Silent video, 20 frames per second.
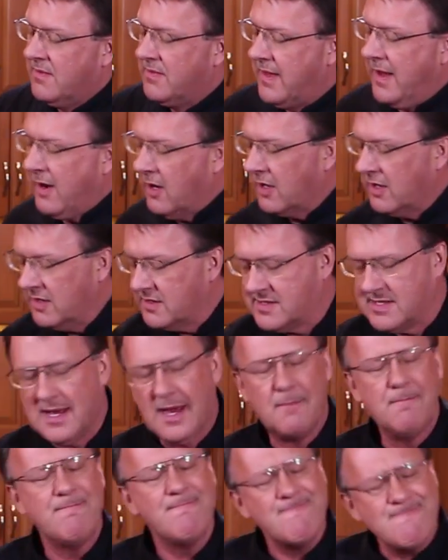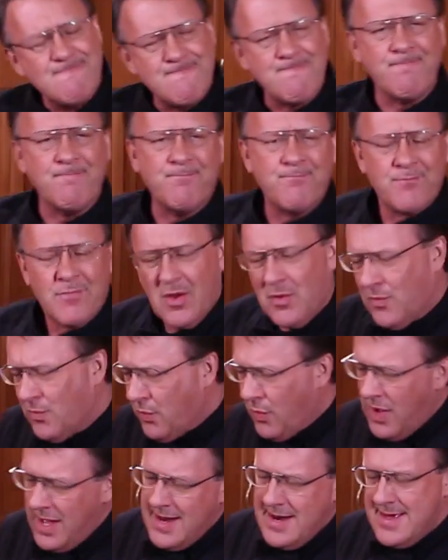They're going to say,
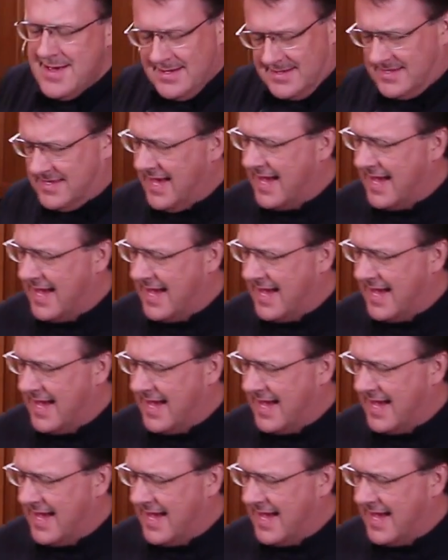what is